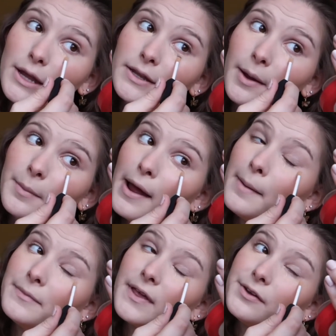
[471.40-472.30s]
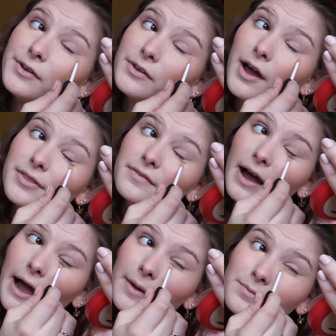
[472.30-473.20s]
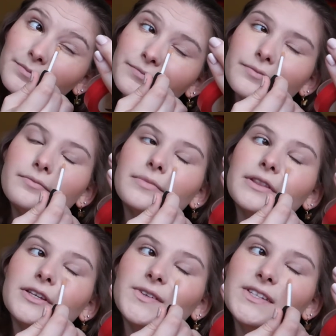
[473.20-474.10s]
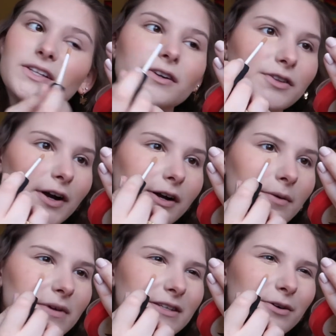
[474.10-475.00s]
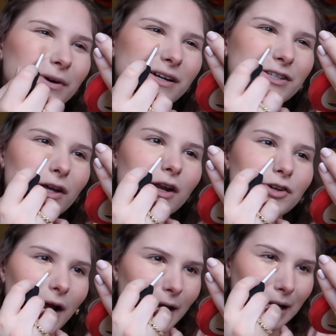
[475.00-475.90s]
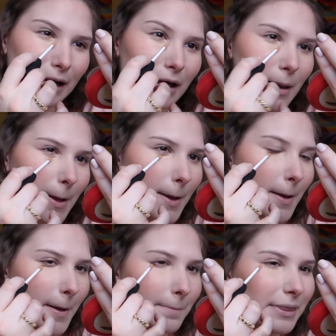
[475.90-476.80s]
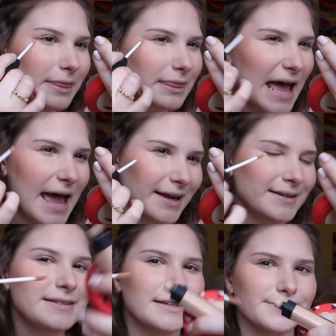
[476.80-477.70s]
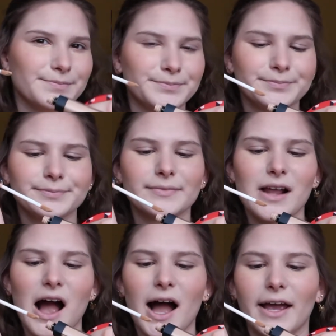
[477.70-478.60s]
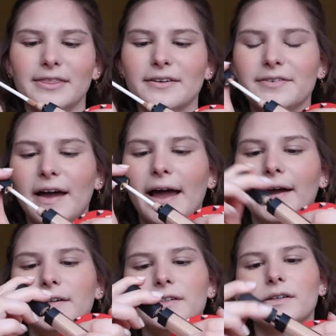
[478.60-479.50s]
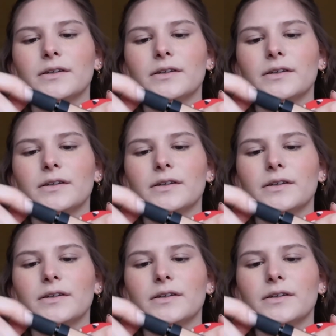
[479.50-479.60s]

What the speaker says: sometimes that's just not the vibe. But this one's a little dark on me, so we're just gonna try and blend and hide the fact.